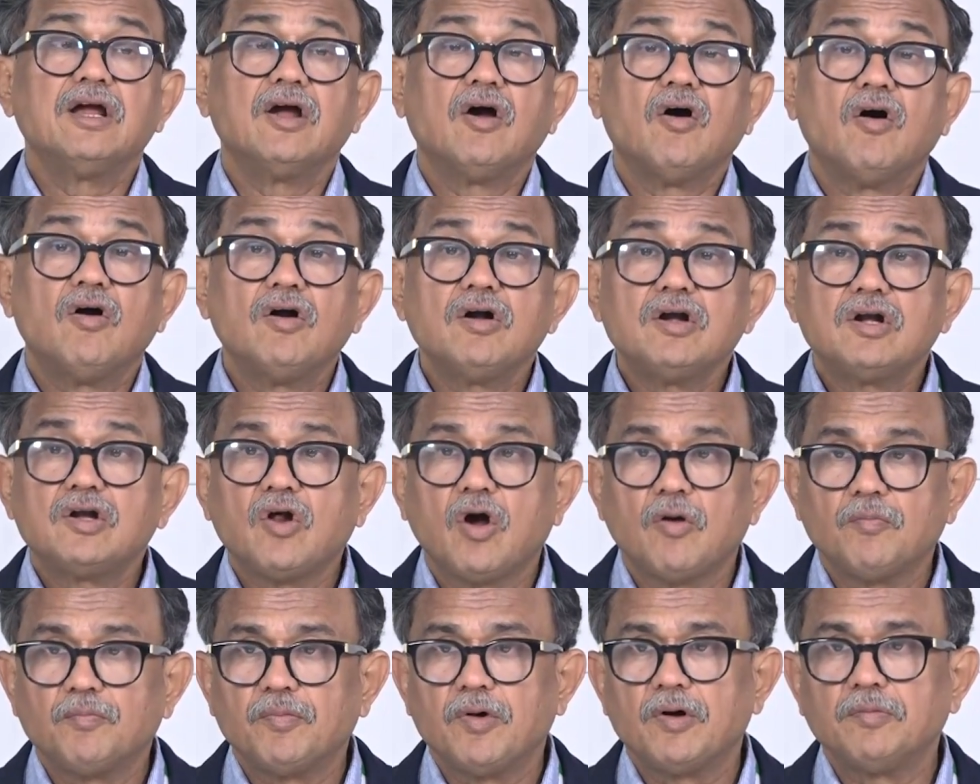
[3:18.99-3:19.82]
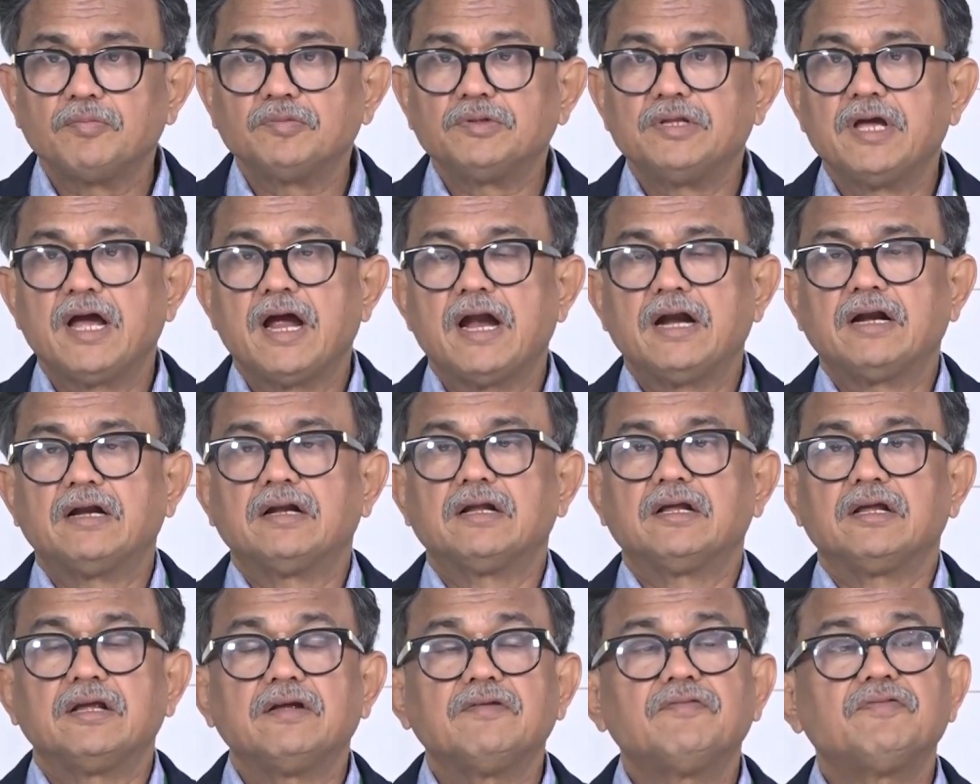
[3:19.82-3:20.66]
On top of that,
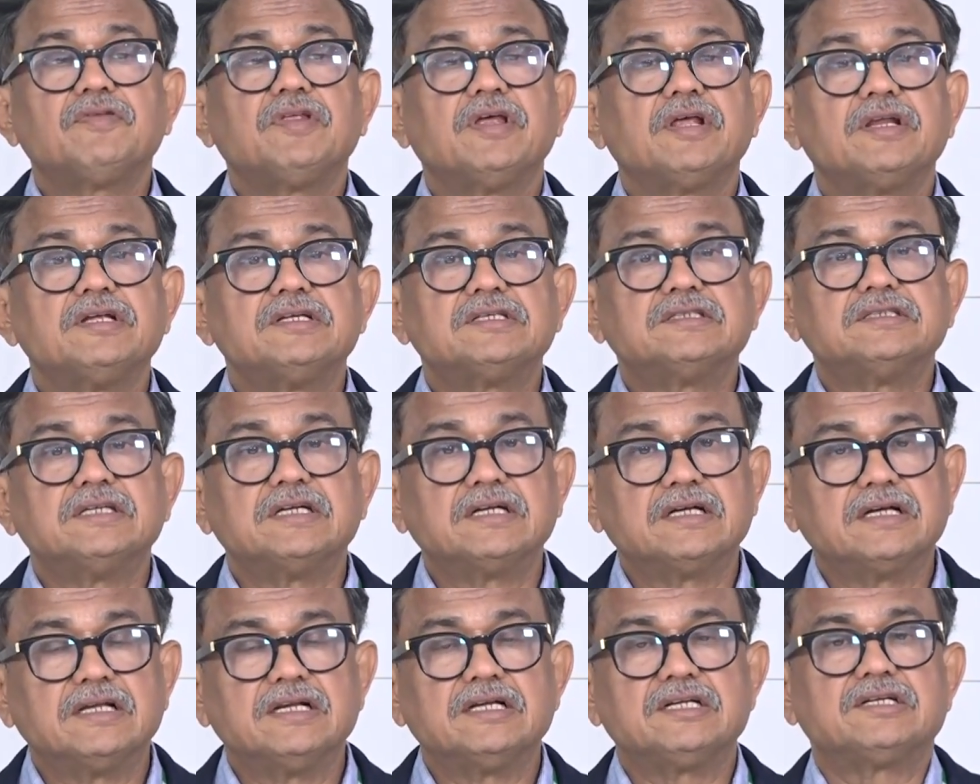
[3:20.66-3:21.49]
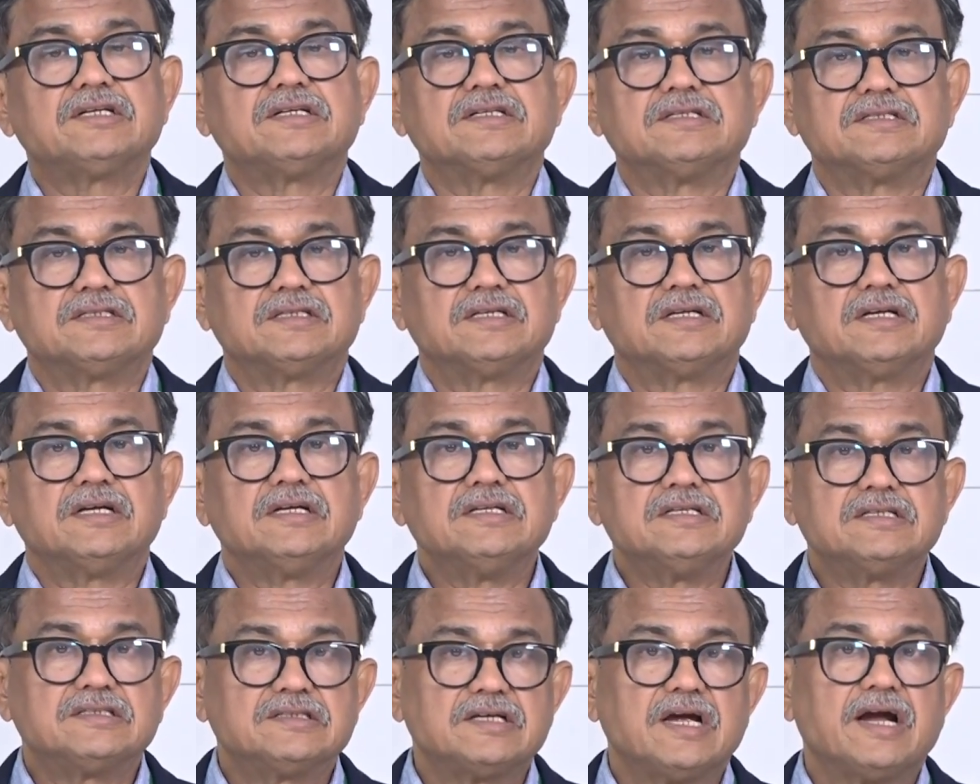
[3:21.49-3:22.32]
if there is secretions
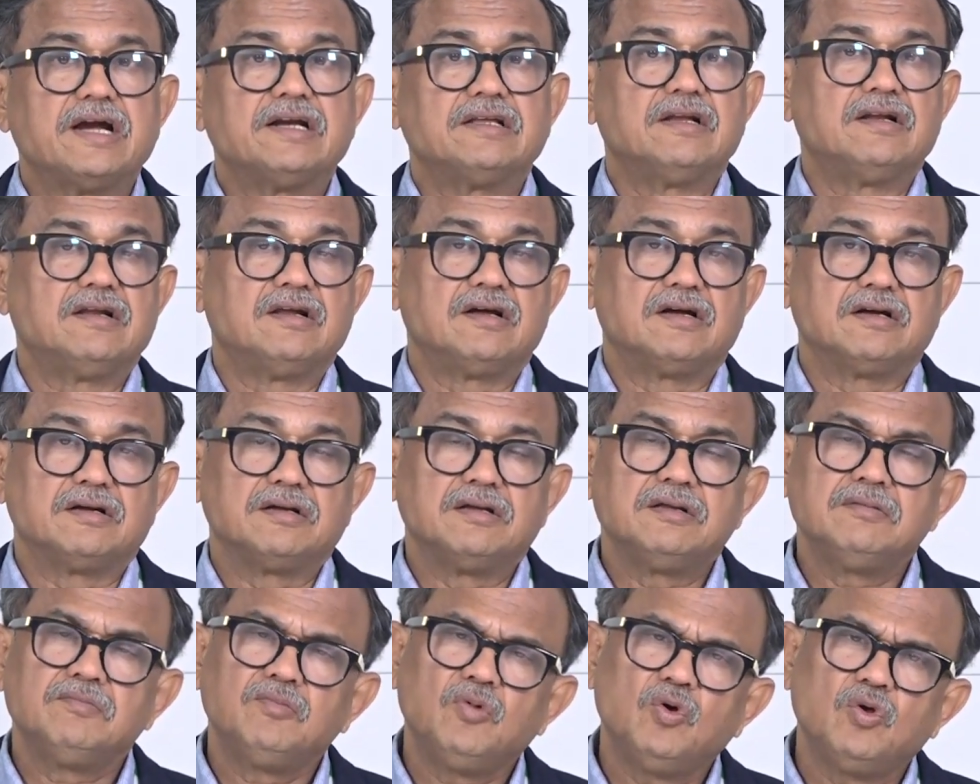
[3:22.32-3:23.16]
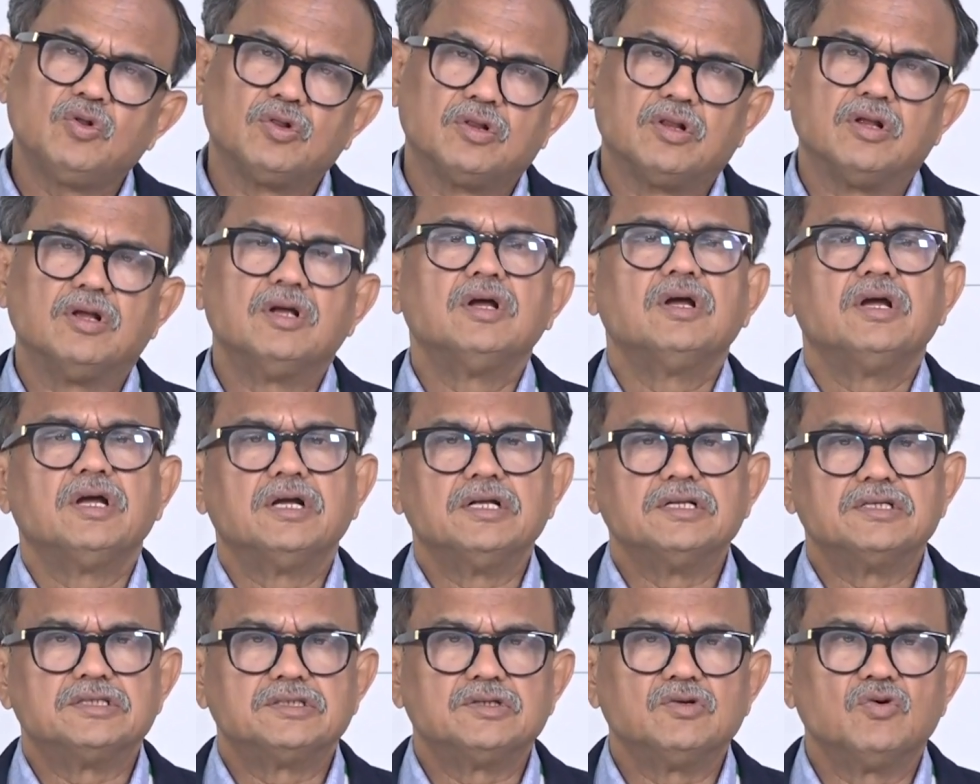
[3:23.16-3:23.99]
inside the lung, in both
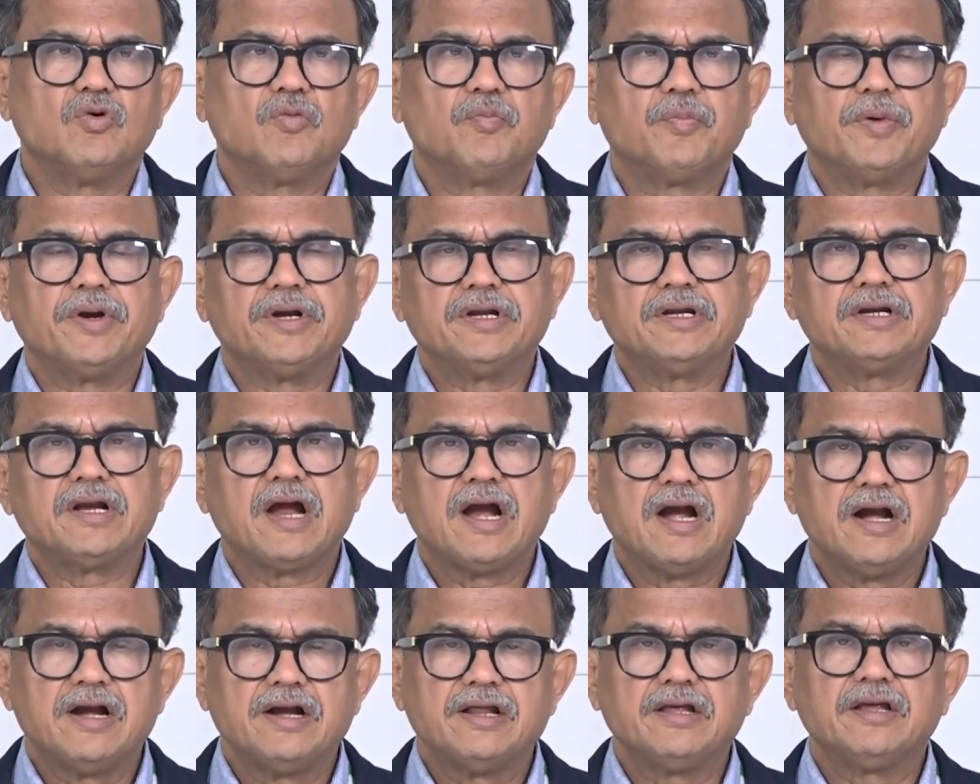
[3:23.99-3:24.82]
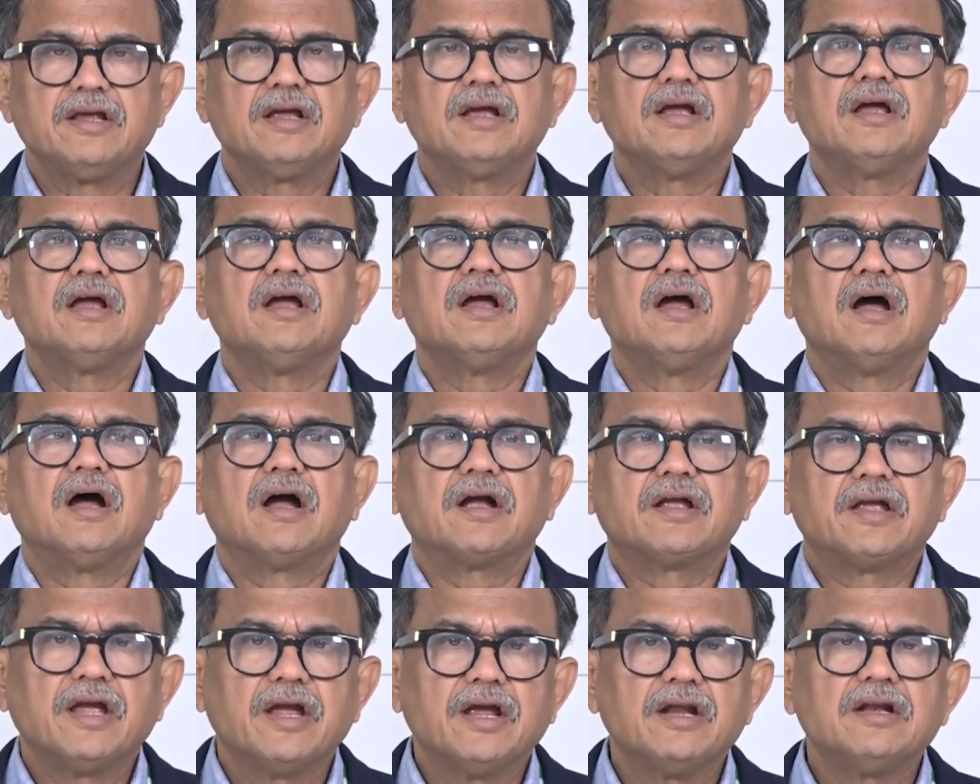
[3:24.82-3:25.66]
in COPD and ILD,
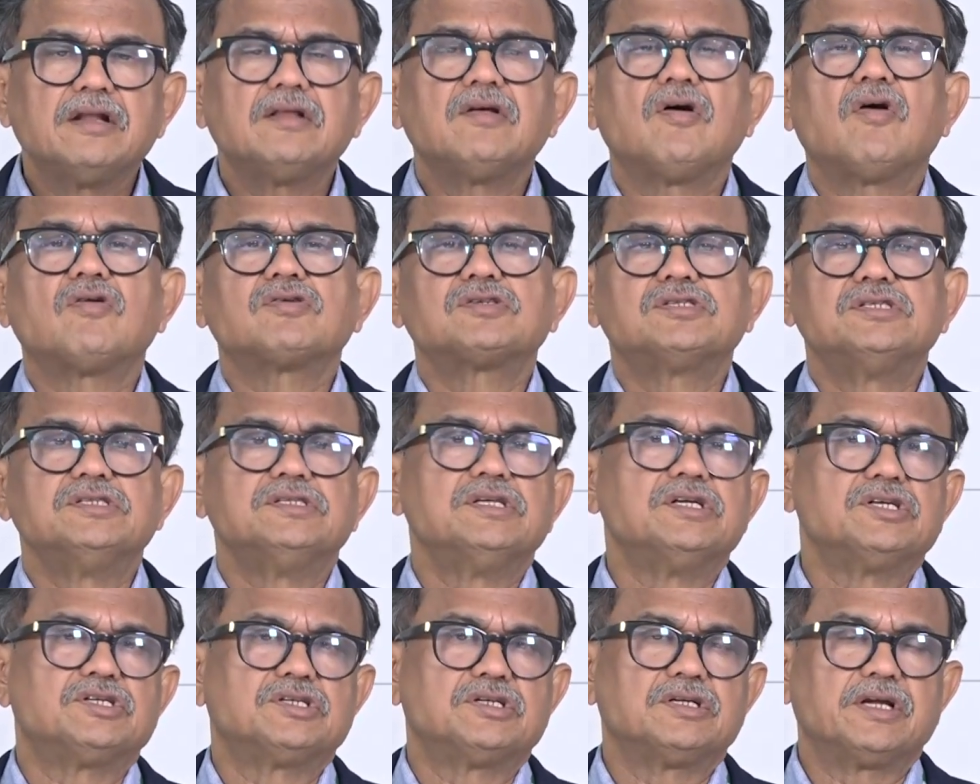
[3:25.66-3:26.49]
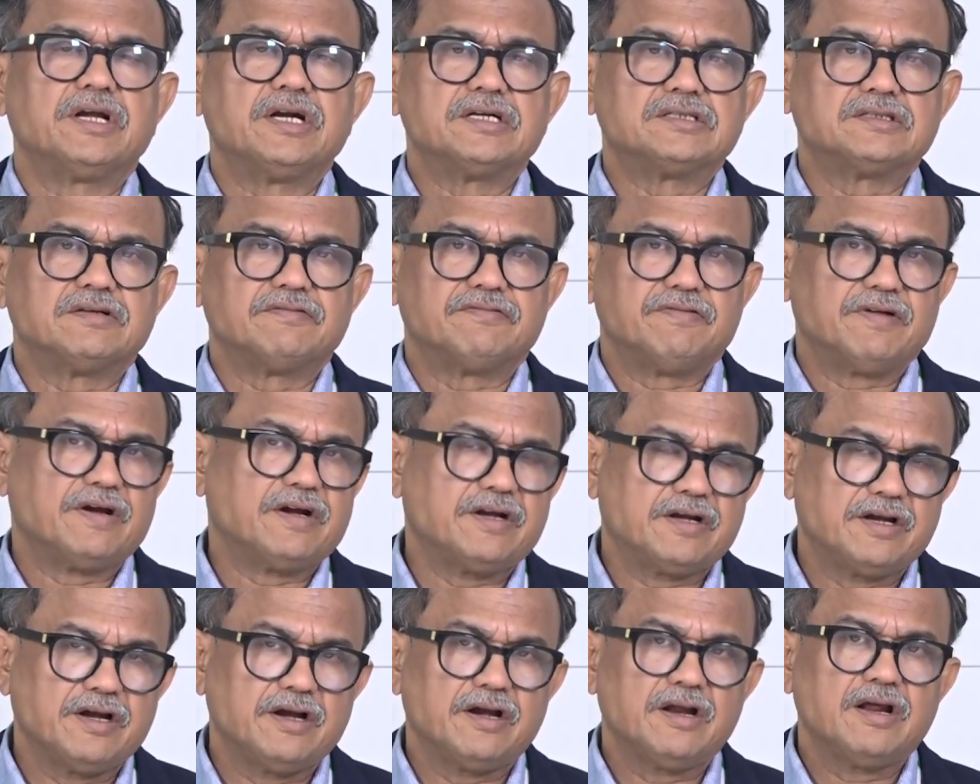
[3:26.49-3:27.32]
again the oxygenation gets
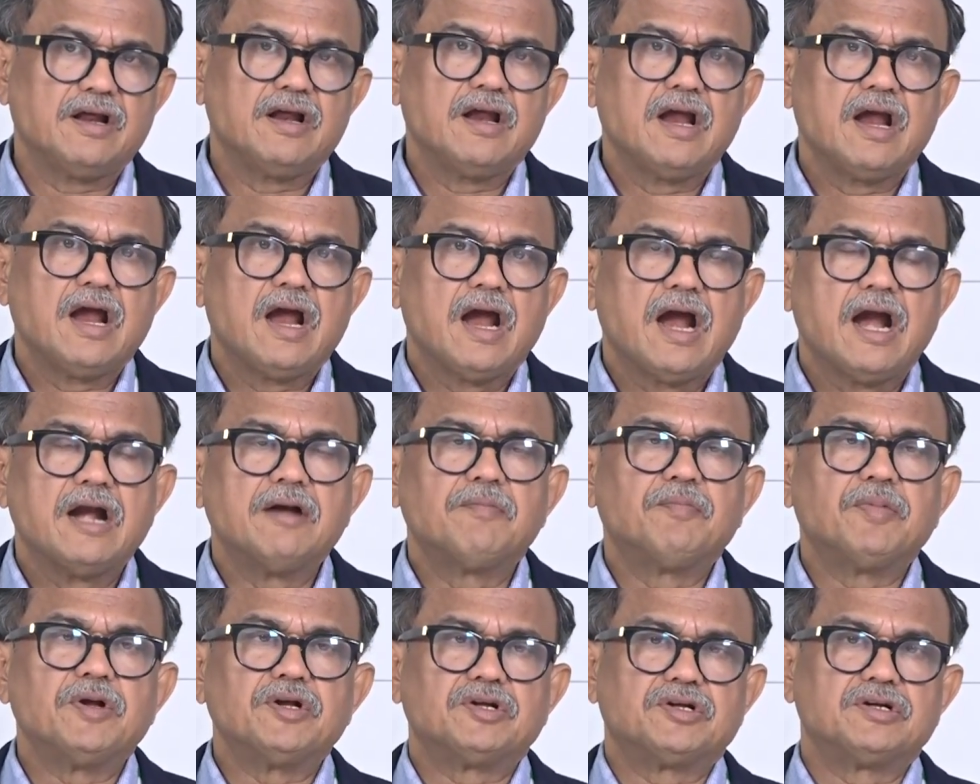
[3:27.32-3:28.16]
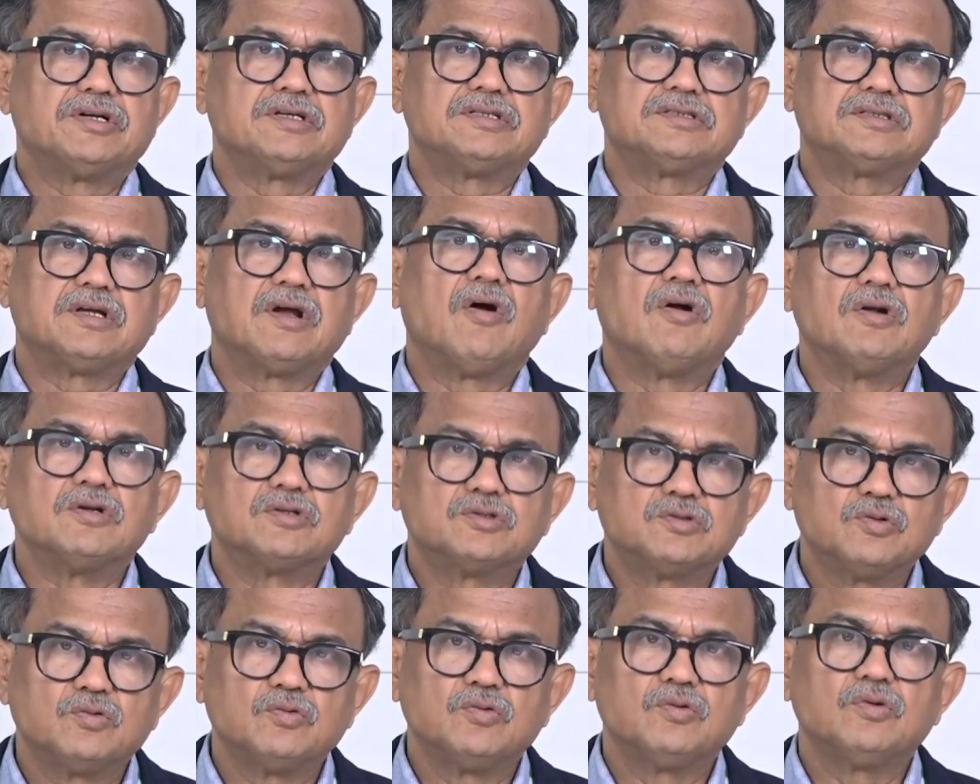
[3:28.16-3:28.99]
affected and patients
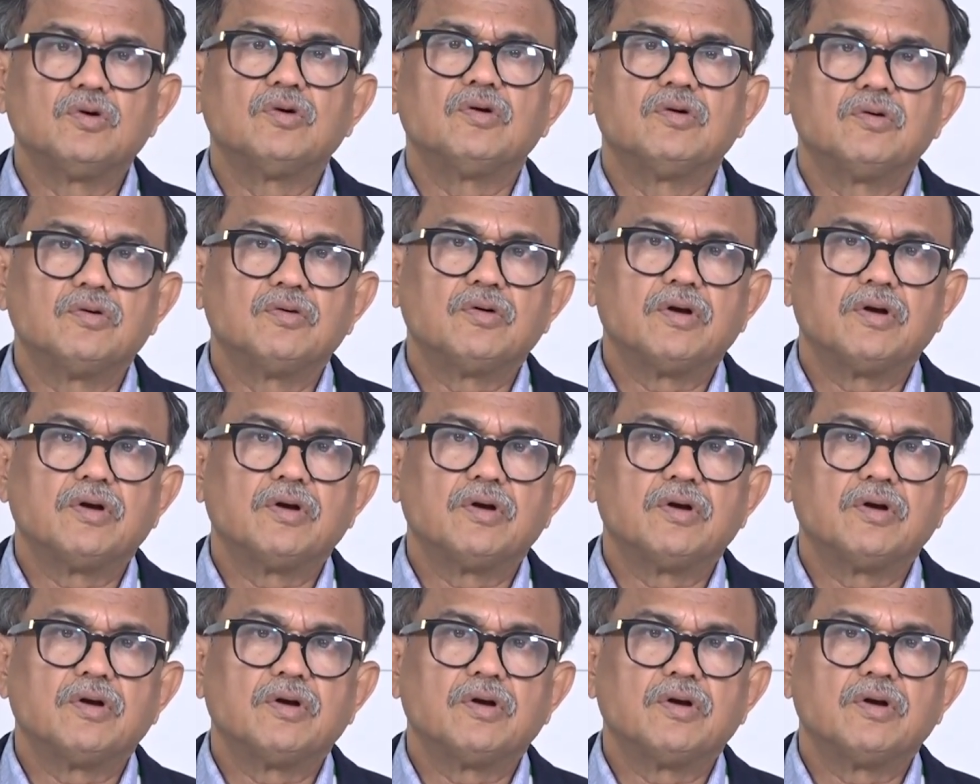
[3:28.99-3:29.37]
also